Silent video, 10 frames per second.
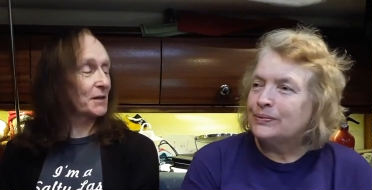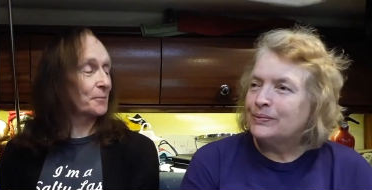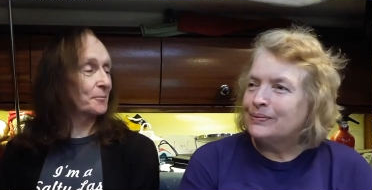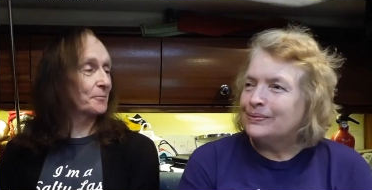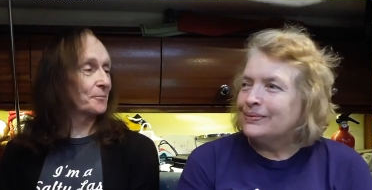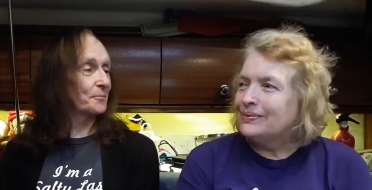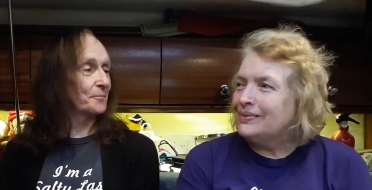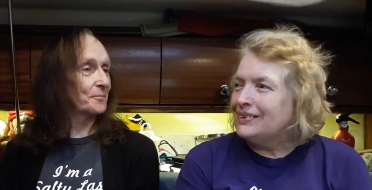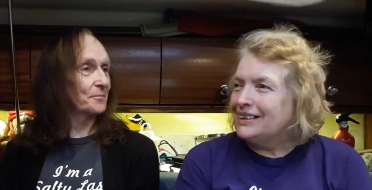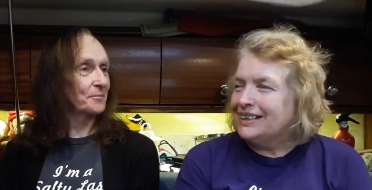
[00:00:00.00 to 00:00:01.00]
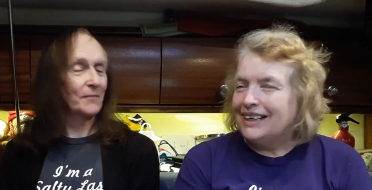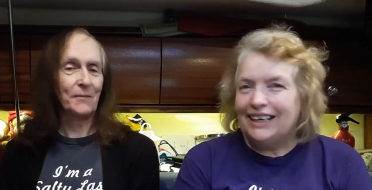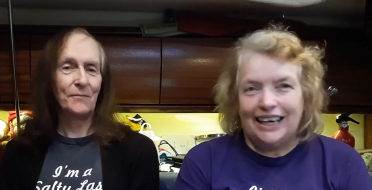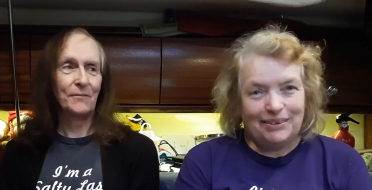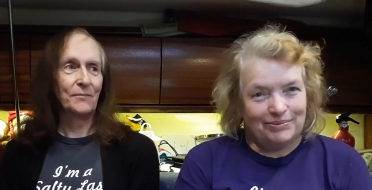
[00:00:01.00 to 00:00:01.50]
Speaker 1: them.
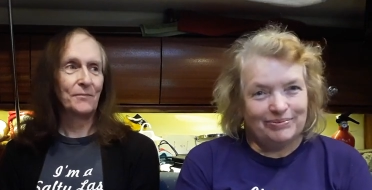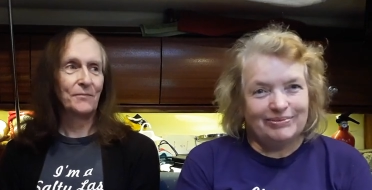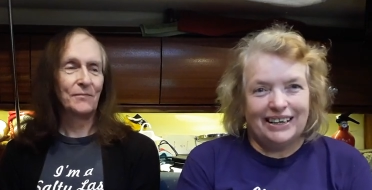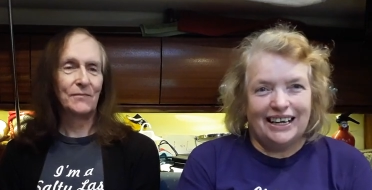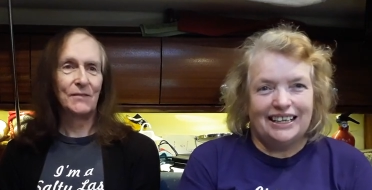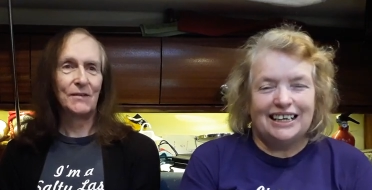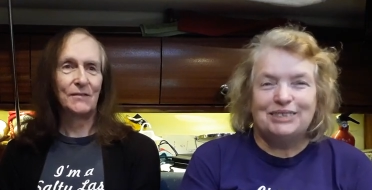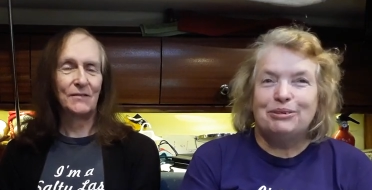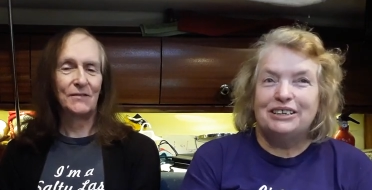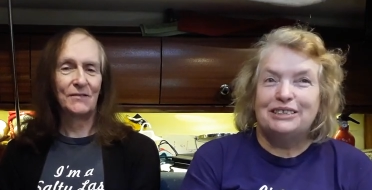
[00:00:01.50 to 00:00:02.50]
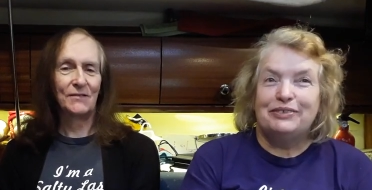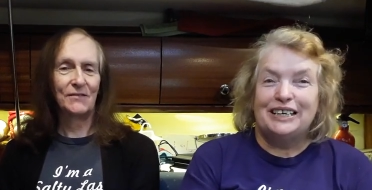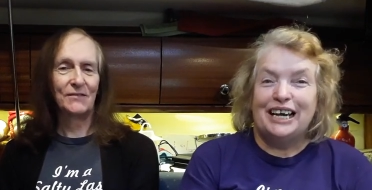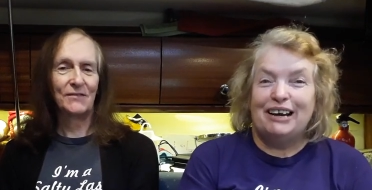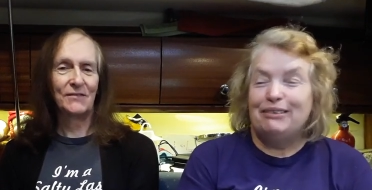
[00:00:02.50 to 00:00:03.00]
Yeah, and that's what this
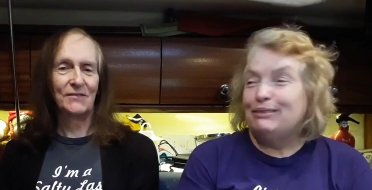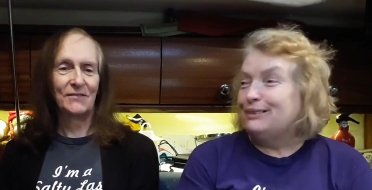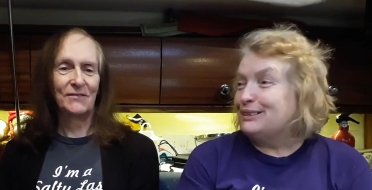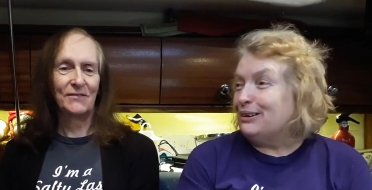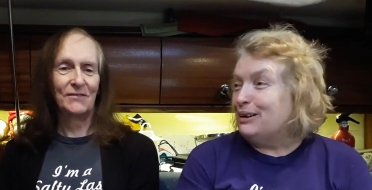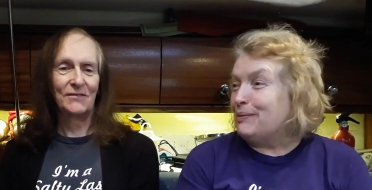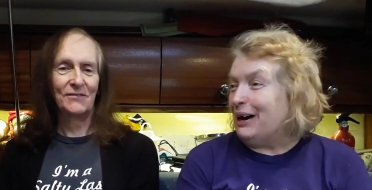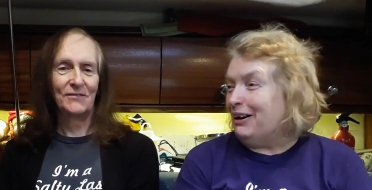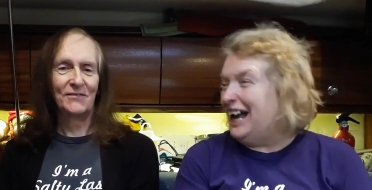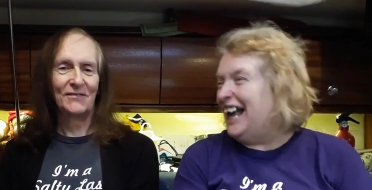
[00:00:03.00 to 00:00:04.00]
video was all about.